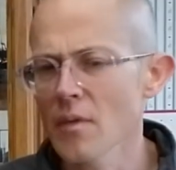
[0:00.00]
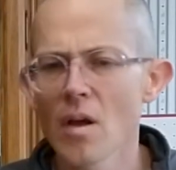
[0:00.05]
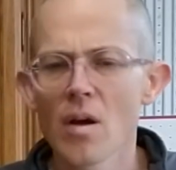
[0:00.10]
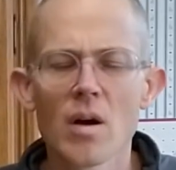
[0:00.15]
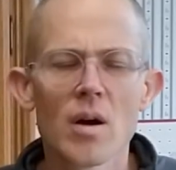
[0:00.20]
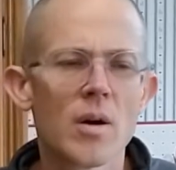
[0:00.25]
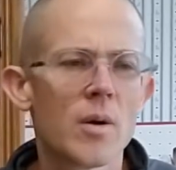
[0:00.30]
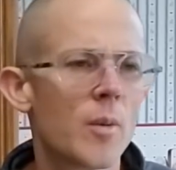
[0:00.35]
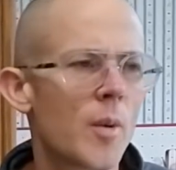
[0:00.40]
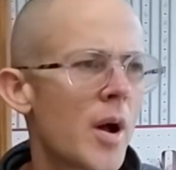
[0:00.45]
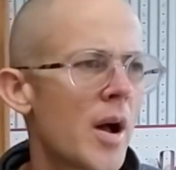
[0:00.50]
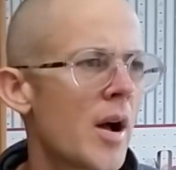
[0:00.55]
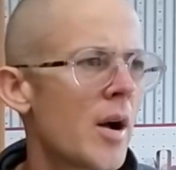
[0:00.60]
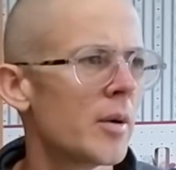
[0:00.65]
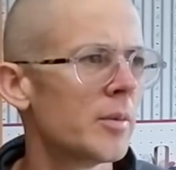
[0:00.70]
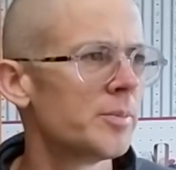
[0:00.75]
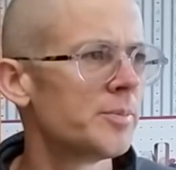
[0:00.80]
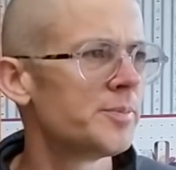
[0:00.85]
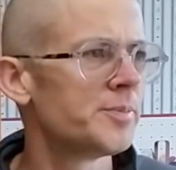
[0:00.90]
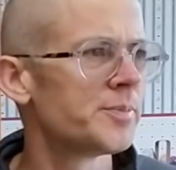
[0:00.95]
Oh,
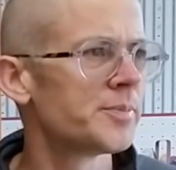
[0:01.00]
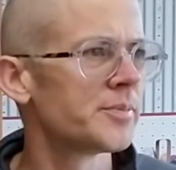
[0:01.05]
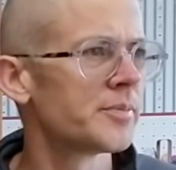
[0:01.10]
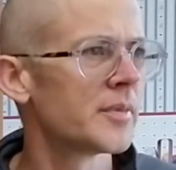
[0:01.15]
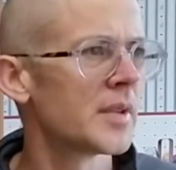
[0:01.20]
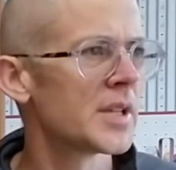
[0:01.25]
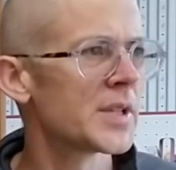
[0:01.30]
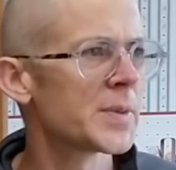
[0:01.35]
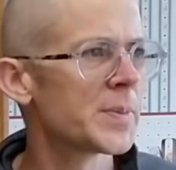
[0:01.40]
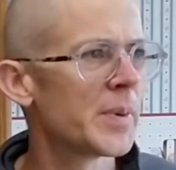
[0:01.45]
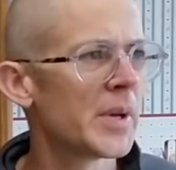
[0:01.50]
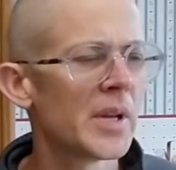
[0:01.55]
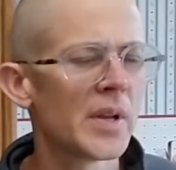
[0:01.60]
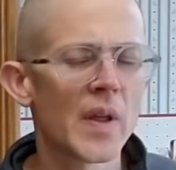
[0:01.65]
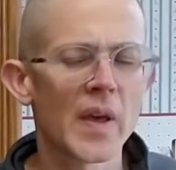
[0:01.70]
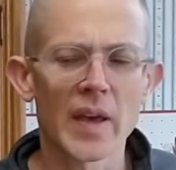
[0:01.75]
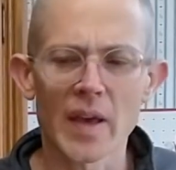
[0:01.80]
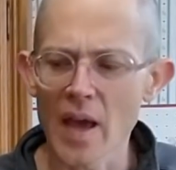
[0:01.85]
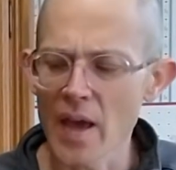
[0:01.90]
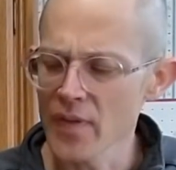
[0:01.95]
wow. It's been
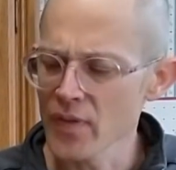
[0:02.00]
like,